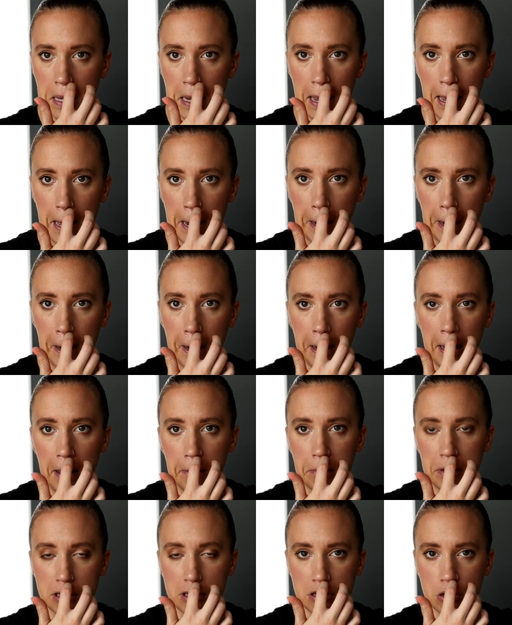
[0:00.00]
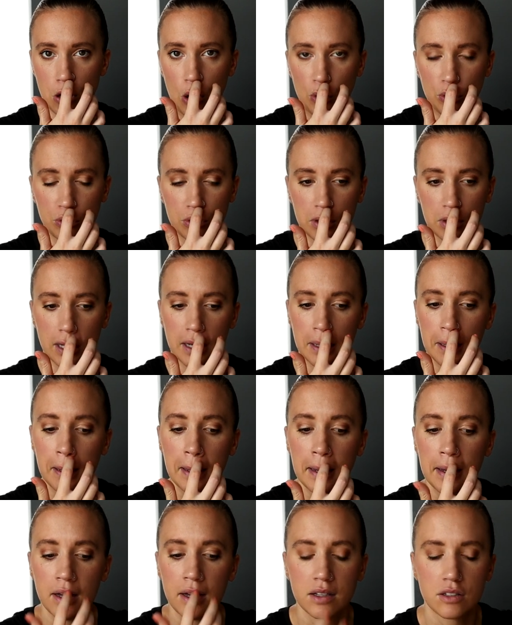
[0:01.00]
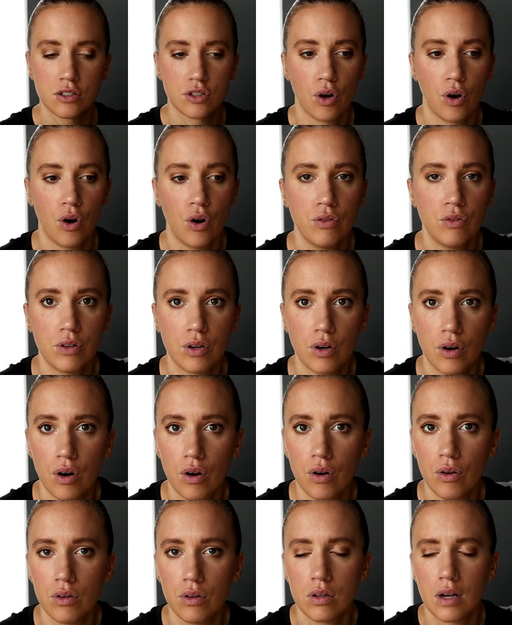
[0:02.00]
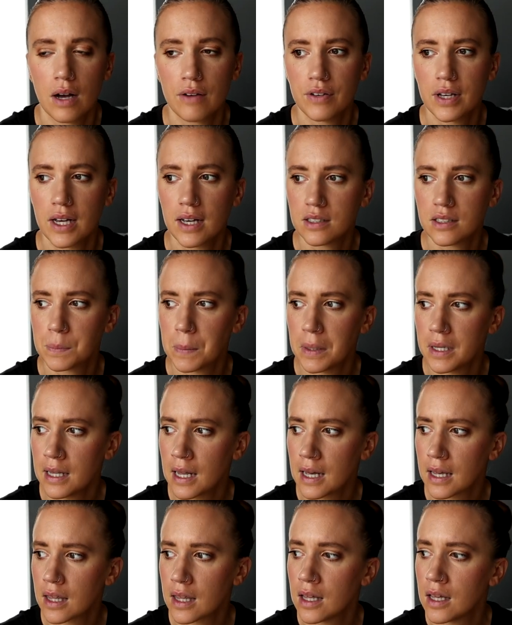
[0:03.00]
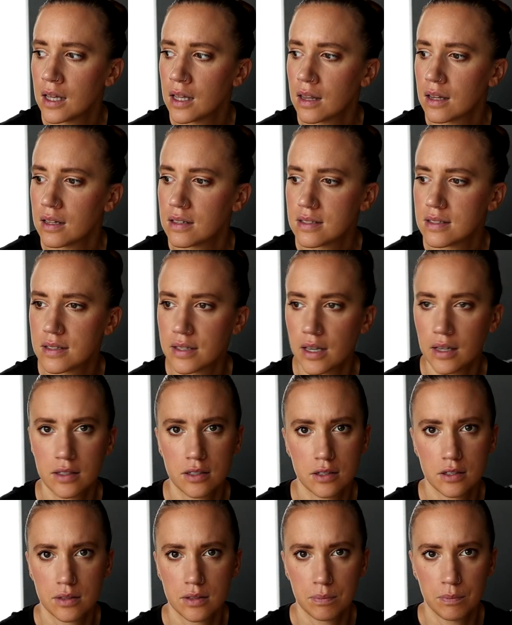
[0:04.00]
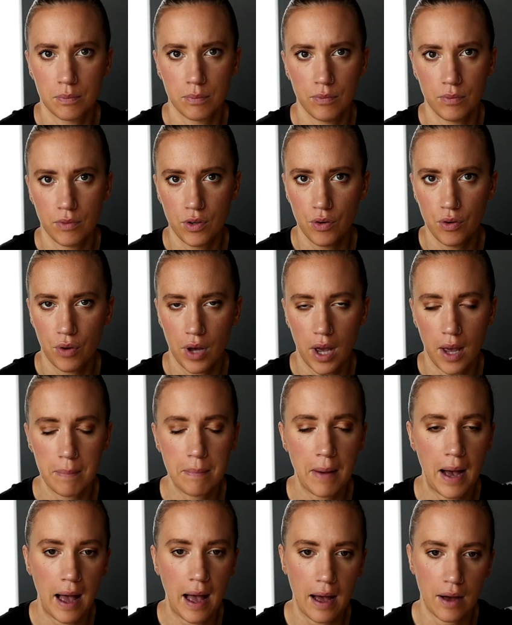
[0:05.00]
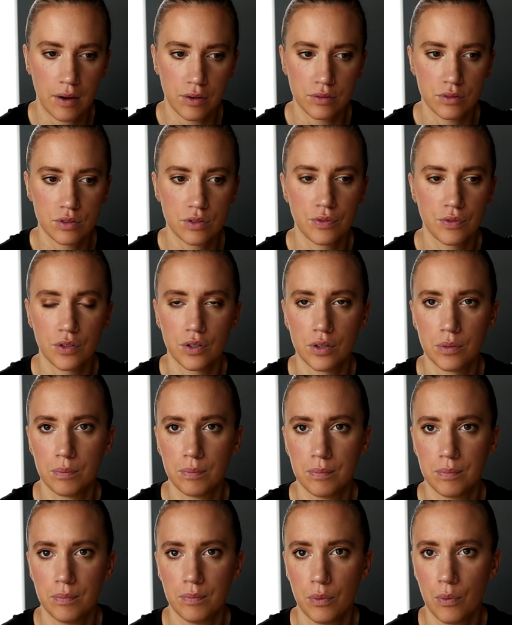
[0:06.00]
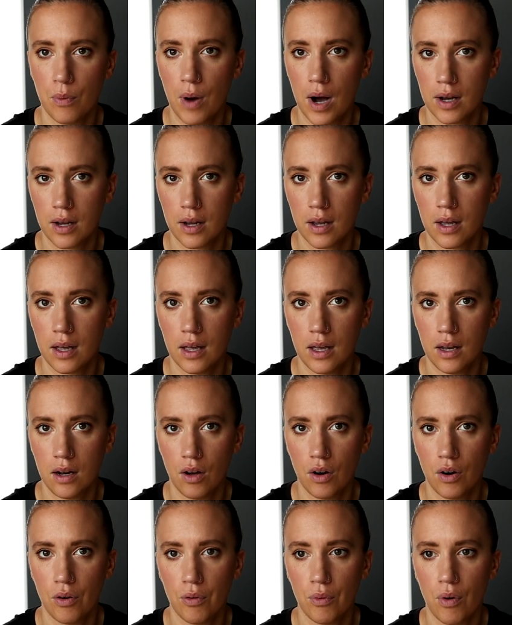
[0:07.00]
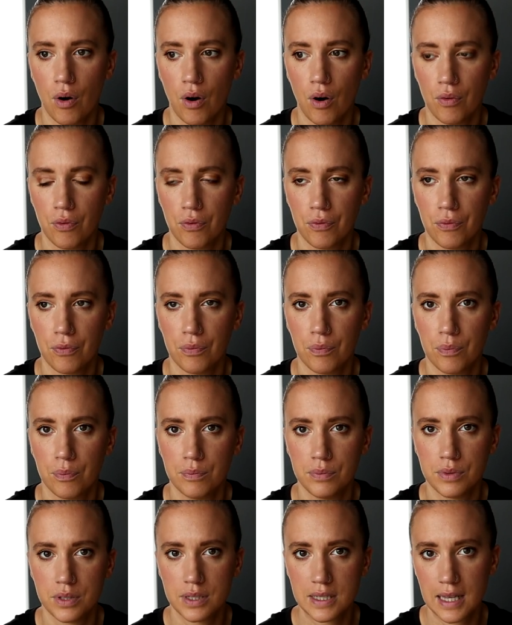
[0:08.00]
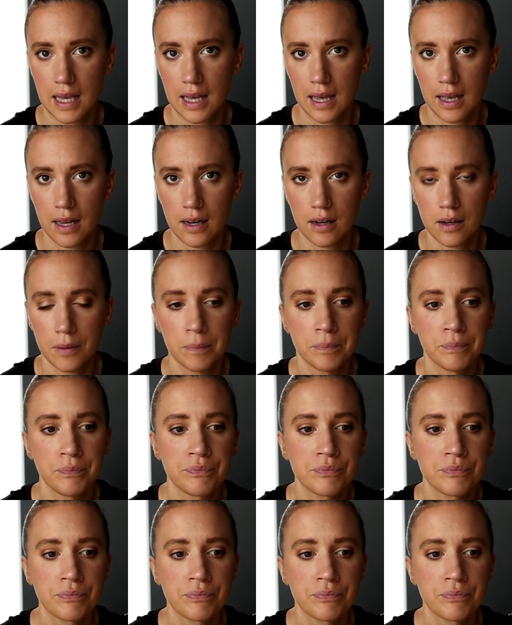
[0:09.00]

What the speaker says: again a little bit salty. So overall I think I spent like £6 for the 1 kilo of skin,